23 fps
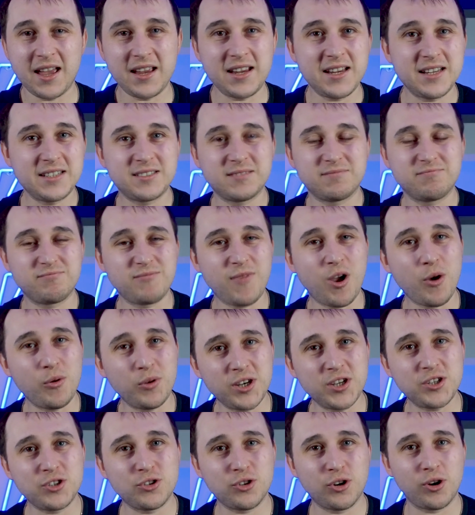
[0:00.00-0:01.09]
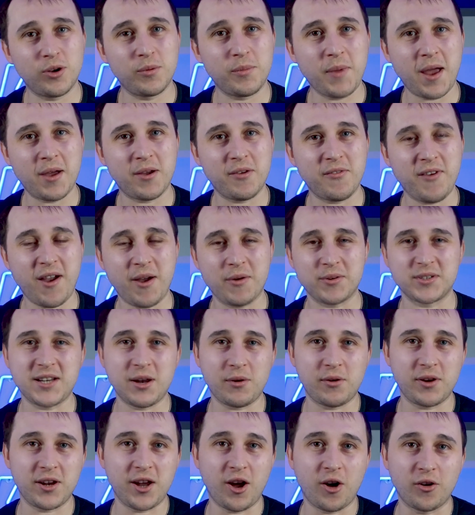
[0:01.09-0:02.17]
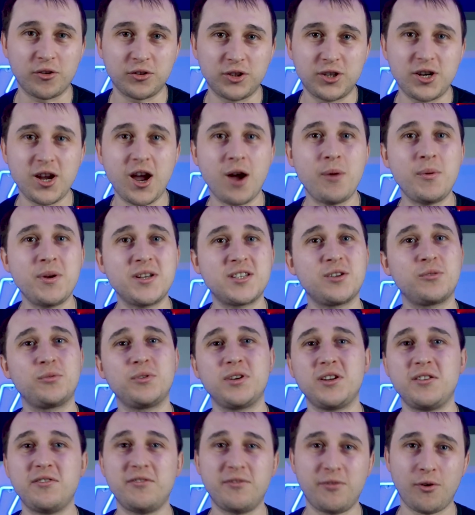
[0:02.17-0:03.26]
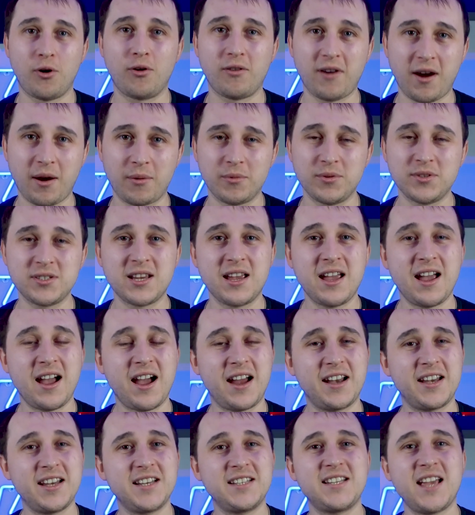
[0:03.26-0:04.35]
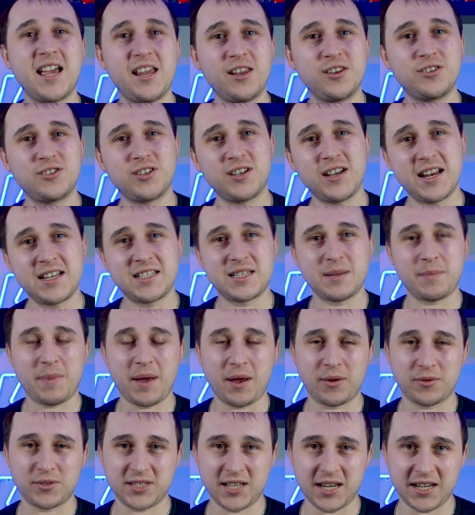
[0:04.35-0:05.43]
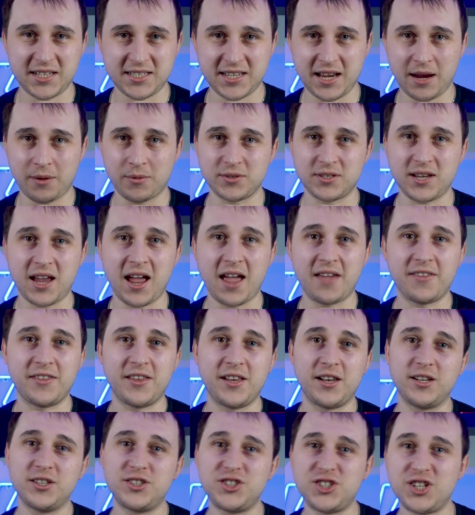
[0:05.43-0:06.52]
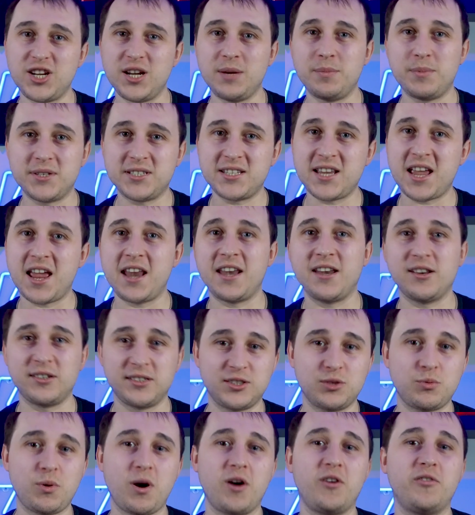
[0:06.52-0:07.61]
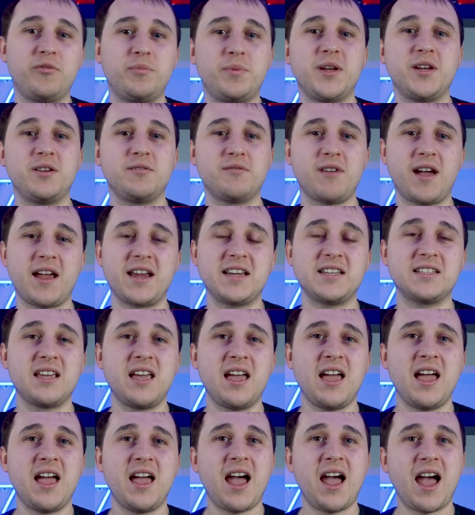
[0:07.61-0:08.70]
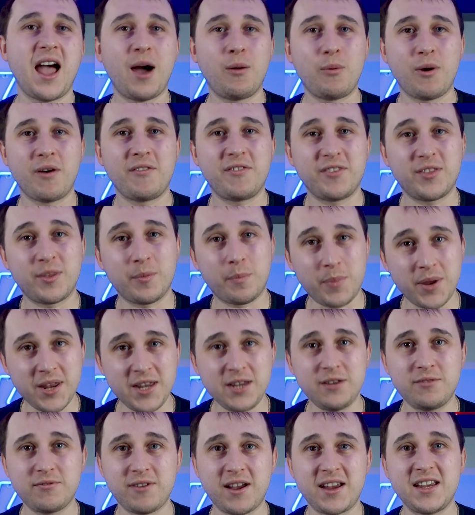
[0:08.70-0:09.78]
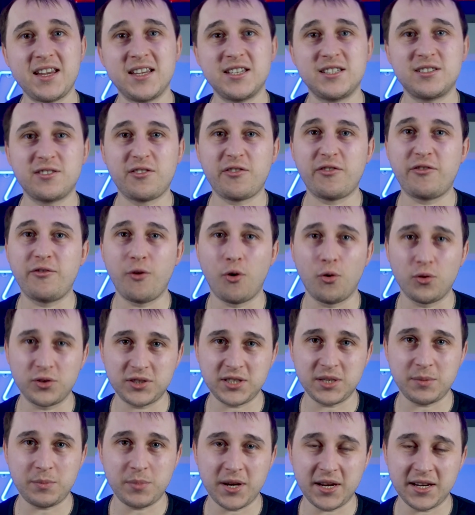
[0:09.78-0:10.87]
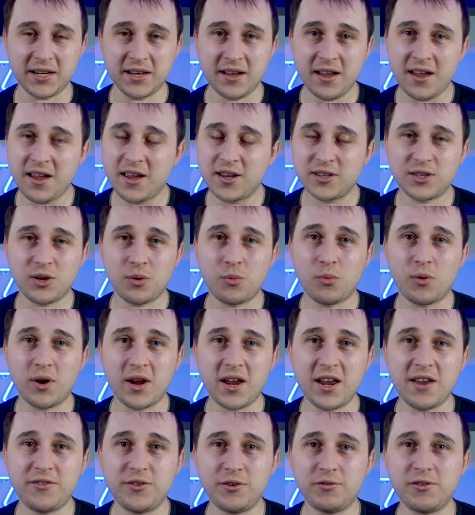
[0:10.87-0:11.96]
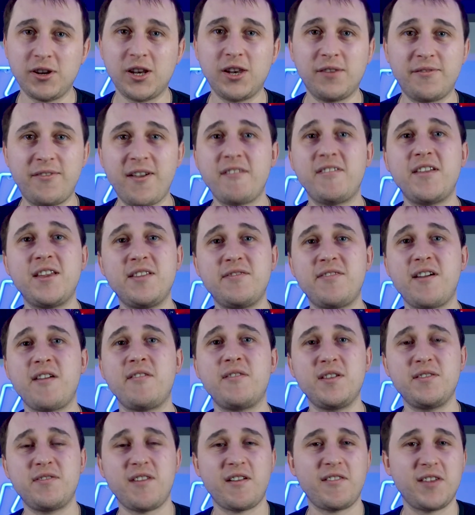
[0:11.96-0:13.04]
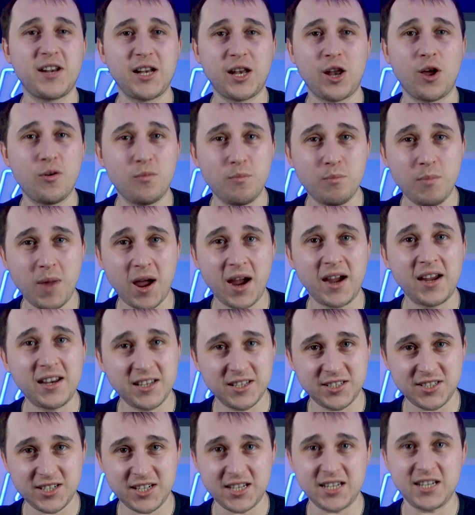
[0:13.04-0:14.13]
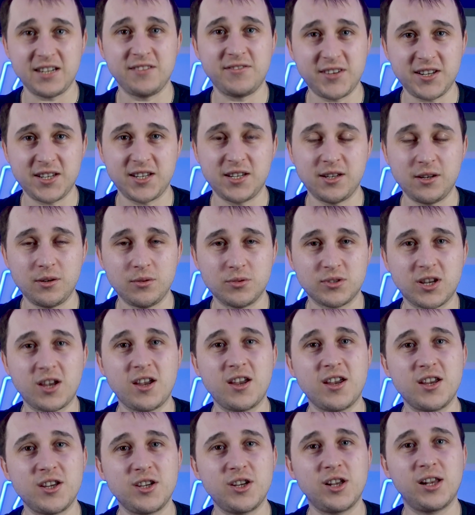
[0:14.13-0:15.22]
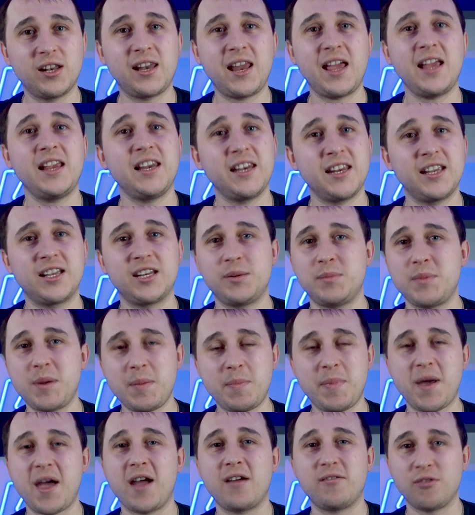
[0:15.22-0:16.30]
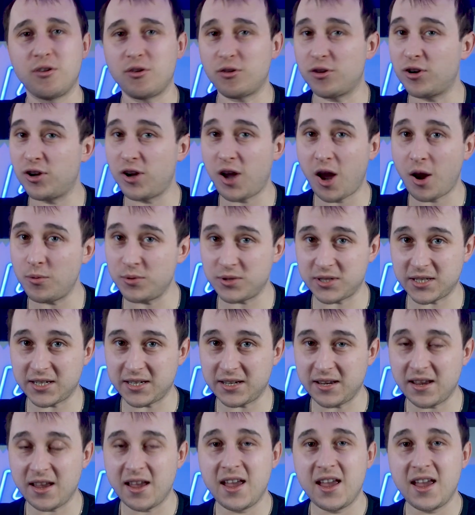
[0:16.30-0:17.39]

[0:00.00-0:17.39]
is only a short amount of hours. Now, on Go, it's only 4 hours, and Intelligent, it's about 6 hours at the cheaper 10 and 12p rates. However, the peak rate is 40p. So if you're a very, very, very low mileage EV user, you're likely going to be better on Cosy.